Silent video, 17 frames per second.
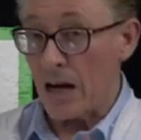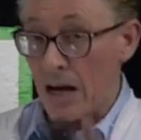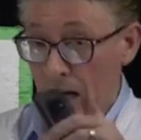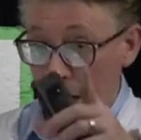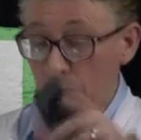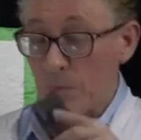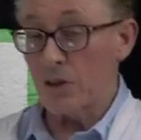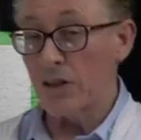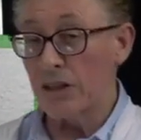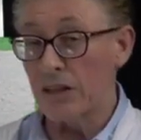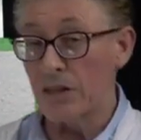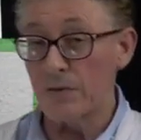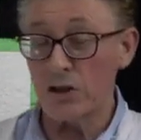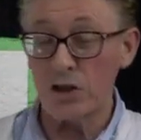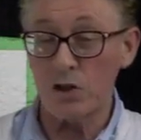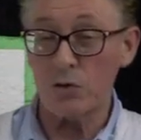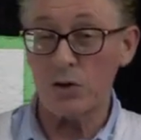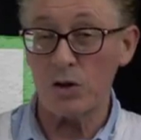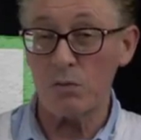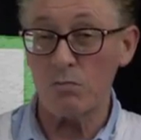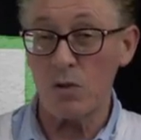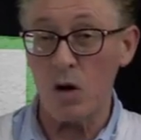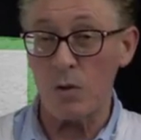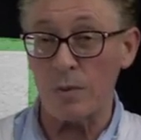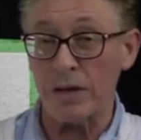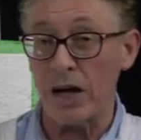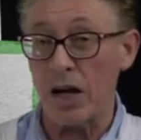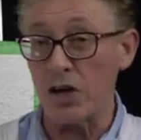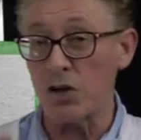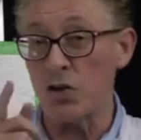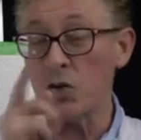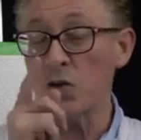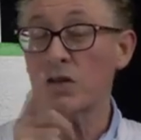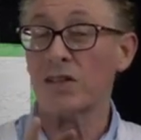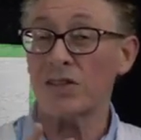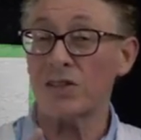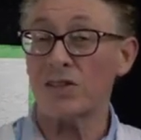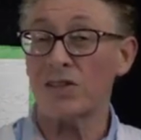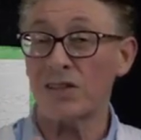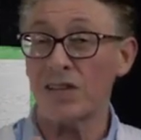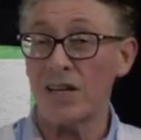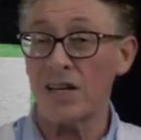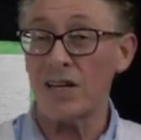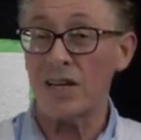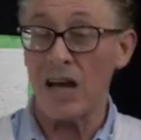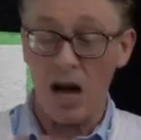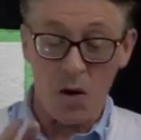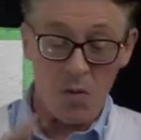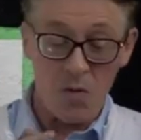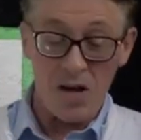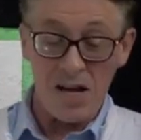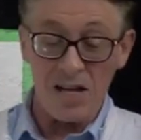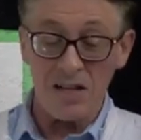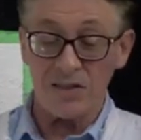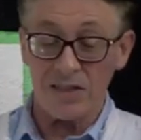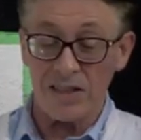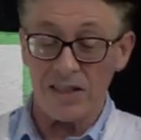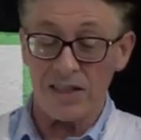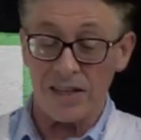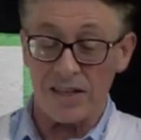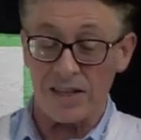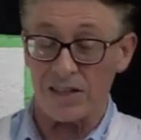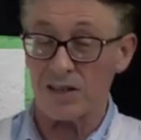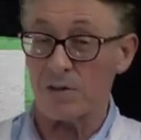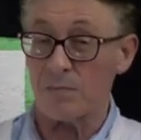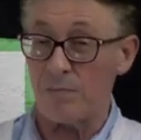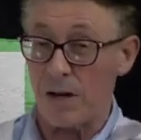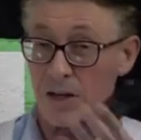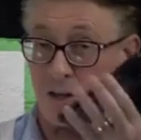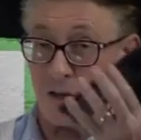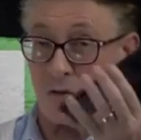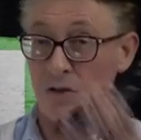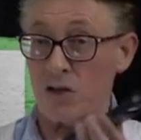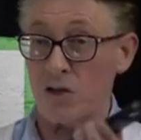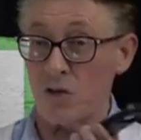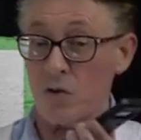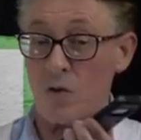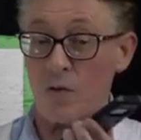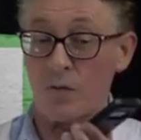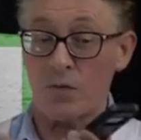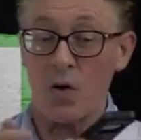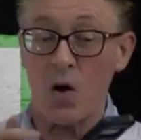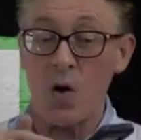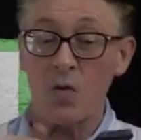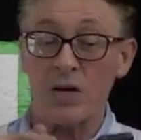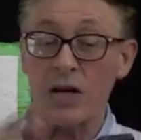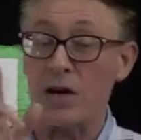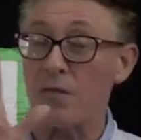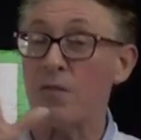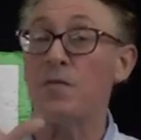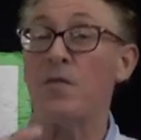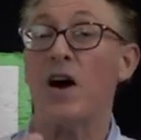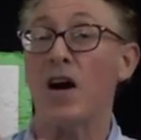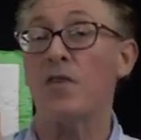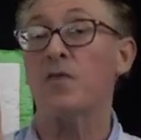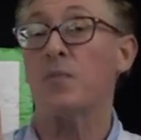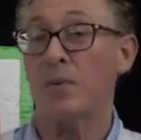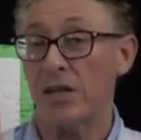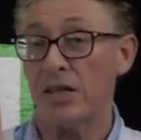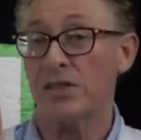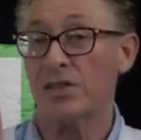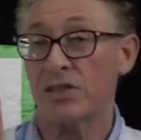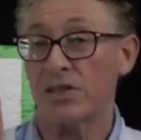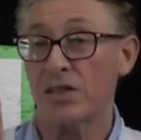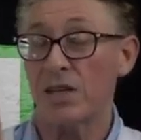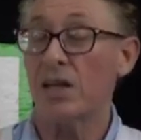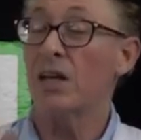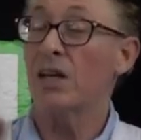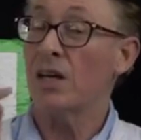And I'm going to give it to you in a moment, and you're going to see how easy it is by using your phone and 5 minutes,